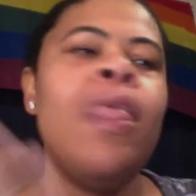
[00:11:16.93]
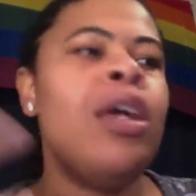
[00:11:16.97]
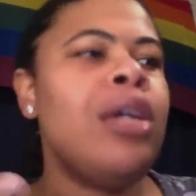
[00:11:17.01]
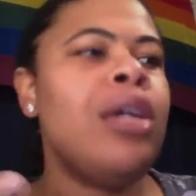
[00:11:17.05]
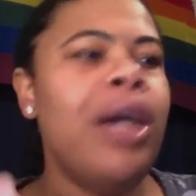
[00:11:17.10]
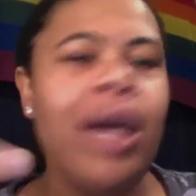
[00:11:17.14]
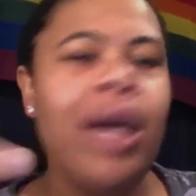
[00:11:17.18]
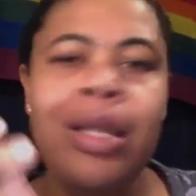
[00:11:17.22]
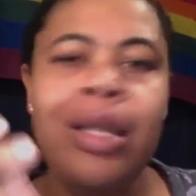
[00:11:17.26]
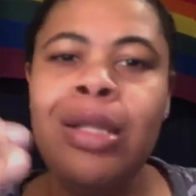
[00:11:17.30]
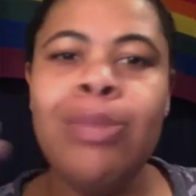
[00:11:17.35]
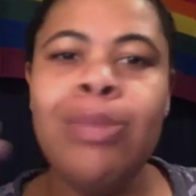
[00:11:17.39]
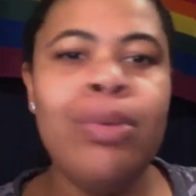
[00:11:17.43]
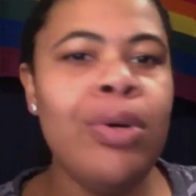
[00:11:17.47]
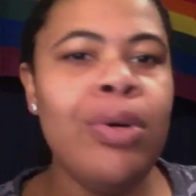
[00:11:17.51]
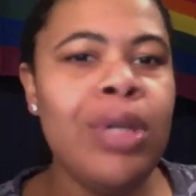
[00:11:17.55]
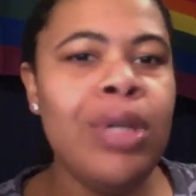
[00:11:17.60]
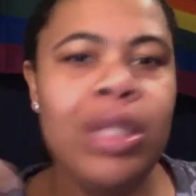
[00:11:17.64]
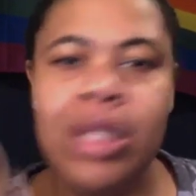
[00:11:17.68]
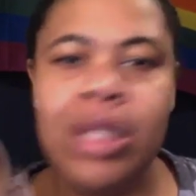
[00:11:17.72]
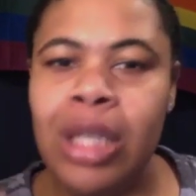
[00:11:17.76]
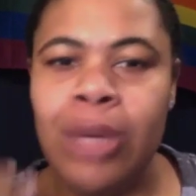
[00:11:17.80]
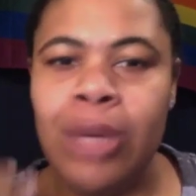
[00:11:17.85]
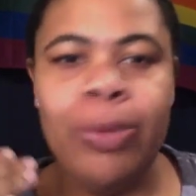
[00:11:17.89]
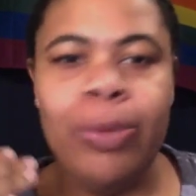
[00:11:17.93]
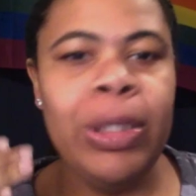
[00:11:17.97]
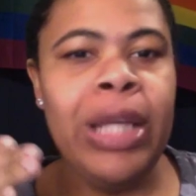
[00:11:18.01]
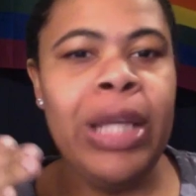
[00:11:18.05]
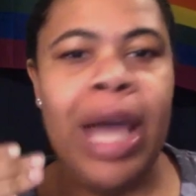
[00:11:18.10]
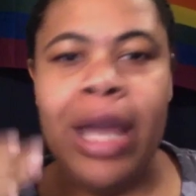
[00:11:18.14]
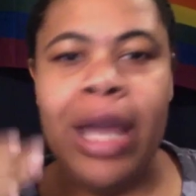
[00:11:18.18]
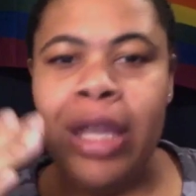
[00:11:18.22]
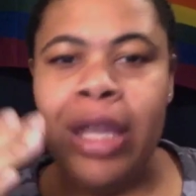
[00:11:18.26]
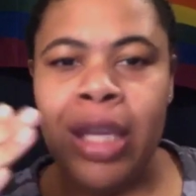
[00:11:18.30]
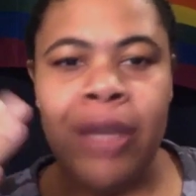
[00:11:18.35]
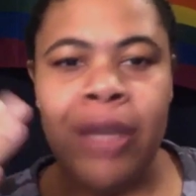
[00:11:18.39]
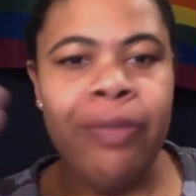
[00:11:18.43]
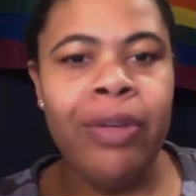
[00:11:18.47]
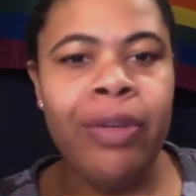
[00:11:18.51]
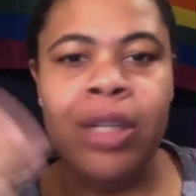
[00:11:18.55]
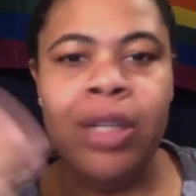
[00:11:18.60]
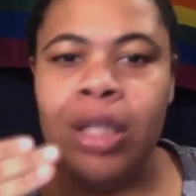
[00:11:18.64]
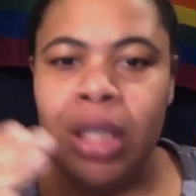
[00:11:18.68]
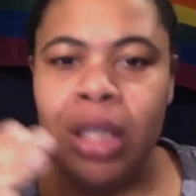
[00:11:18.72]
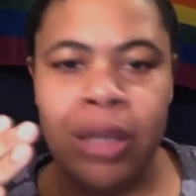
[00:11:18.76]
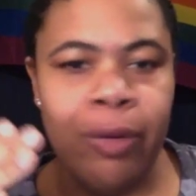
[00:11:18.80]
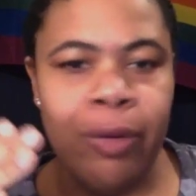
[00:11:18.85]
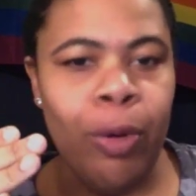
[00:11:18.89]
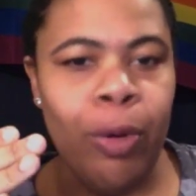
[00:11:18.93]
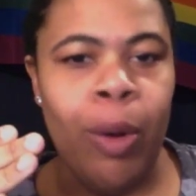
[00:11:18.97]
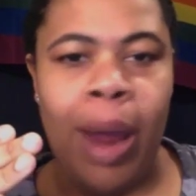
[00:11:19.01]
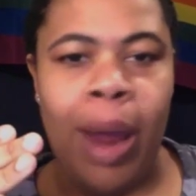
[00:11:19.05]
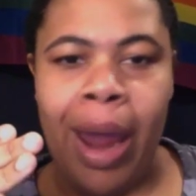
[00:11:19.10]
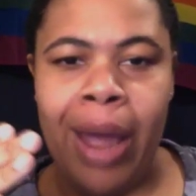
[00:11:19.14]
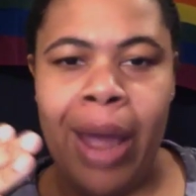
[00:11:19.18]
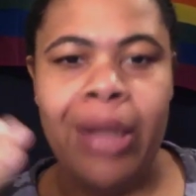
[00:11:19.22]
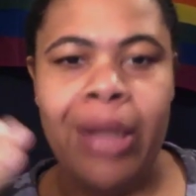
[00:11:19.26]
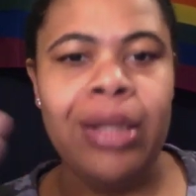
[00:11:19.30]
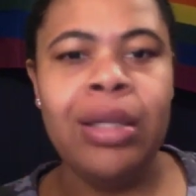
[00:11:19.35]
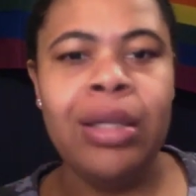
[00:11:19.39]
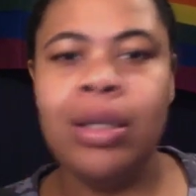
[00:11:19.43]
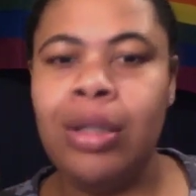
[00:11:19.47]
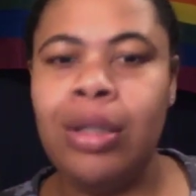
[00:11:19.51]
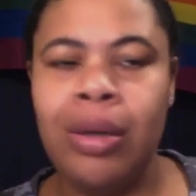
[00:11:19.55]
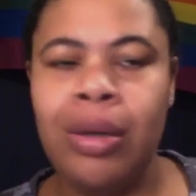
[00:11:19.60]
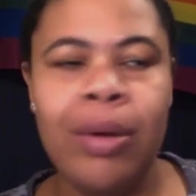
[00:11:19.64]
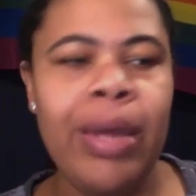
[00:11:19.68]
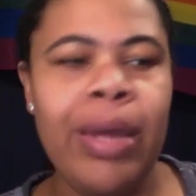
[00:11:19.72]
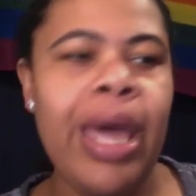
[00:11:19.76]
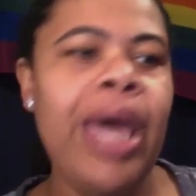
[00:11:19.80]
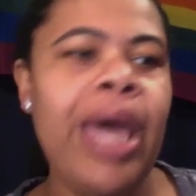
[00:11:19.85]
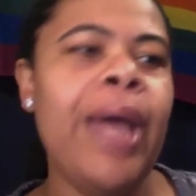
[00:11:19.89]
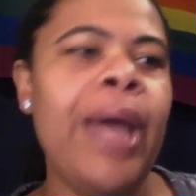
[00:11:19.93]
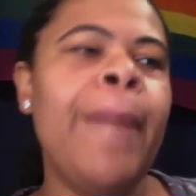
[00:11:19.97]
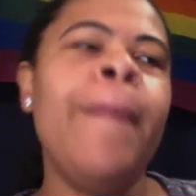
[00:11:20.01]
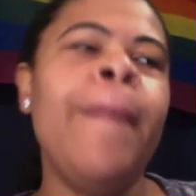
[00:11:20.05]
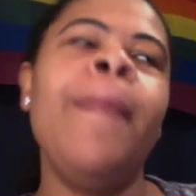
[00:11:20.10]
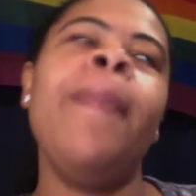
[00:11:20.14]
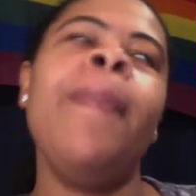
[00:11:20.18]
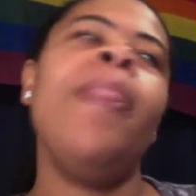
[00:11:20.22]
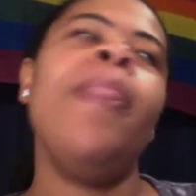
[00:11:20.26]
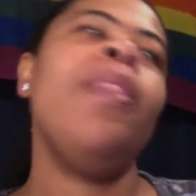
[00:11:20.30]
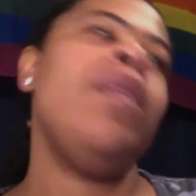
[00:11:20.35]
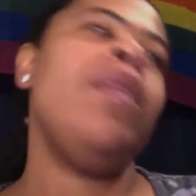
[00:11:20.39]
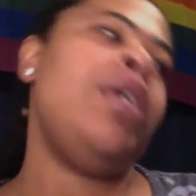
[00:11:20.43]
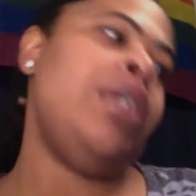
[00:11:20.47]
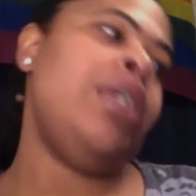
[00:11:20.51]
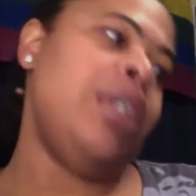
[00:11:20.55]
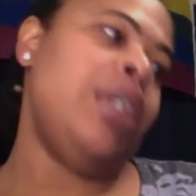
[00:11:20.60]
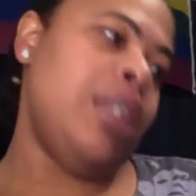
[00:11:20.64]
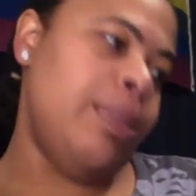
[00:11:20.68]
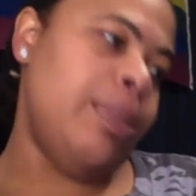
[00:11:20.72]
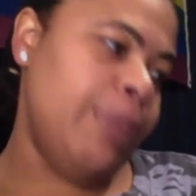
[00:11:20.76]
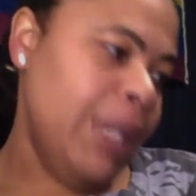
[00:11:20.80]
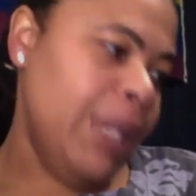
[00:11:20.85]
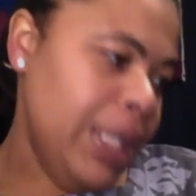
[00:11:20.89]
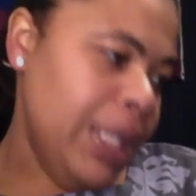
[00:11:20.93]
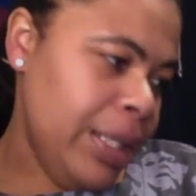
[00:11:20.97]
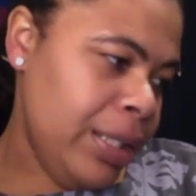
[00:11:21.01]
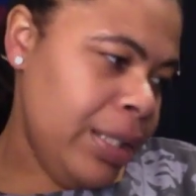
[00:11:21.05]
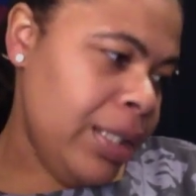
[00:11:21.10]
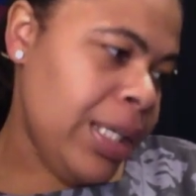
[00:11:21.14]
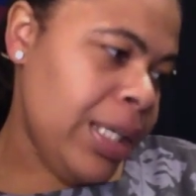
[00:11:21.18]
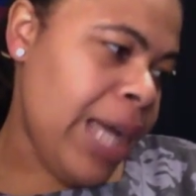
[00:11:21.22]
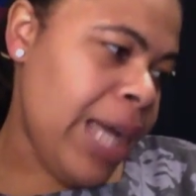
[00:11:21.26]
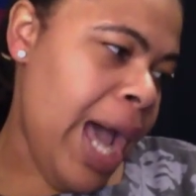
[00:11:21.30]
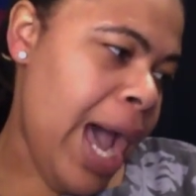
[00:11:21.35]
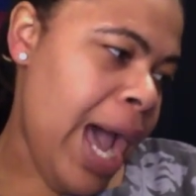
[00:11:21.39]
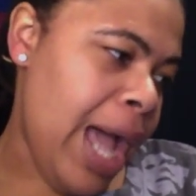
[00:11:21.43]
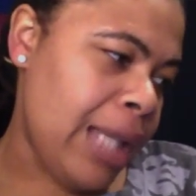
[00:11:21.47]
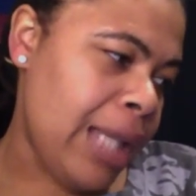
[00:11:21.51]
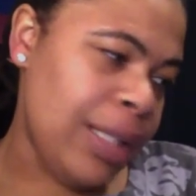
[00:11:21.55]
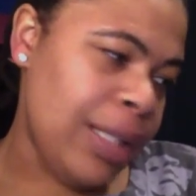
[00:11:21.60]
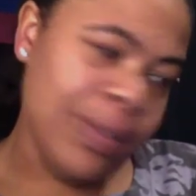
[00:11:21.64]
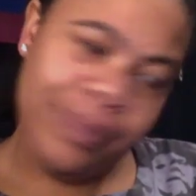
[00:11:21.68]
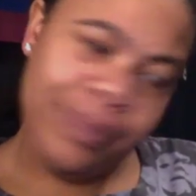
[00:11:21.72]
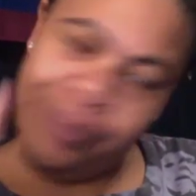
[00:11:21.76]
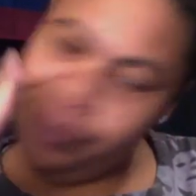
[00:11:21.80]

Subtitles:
Cut the bullshit, we not here for the little crime, okay? And speaking of Kylie,